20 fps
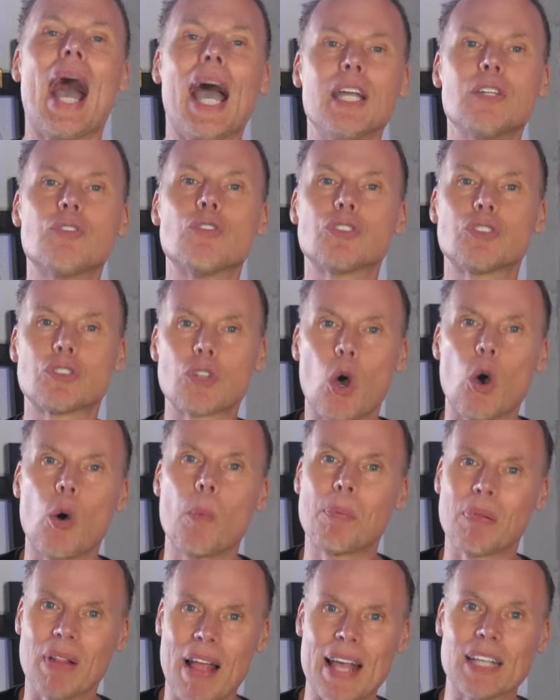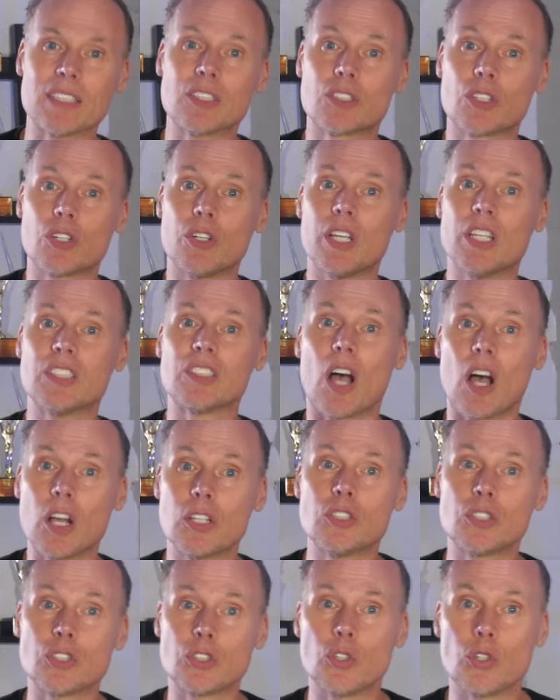Hydrostone plaster is
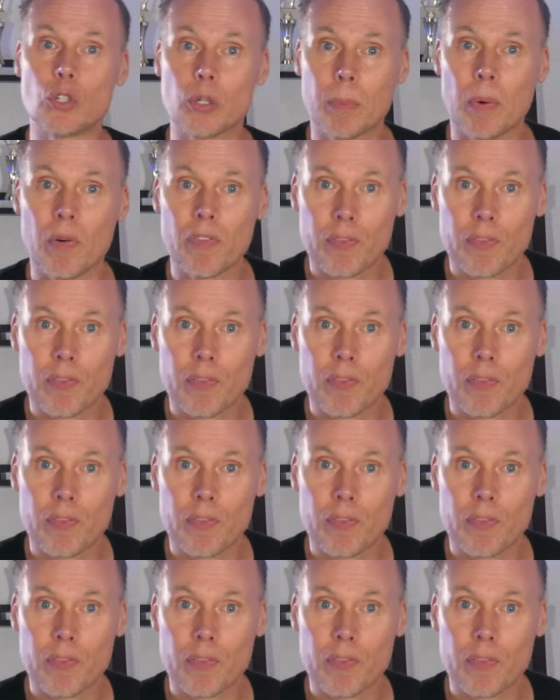unsuitable